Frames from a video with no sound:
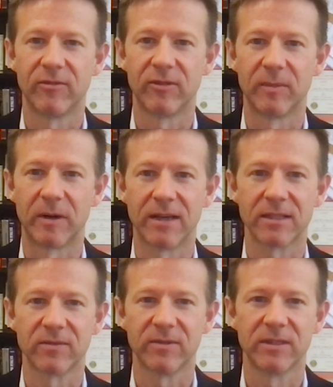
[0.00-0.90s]
from our
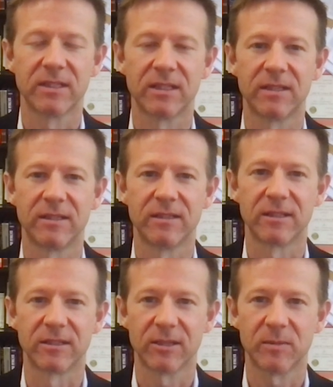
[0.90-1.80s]
NASA field centers
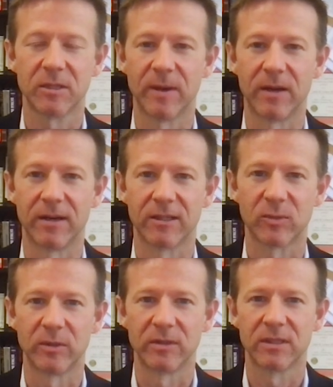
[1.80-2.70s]
and subject matter
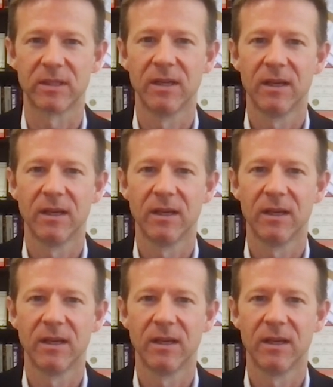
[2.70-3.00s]
experts,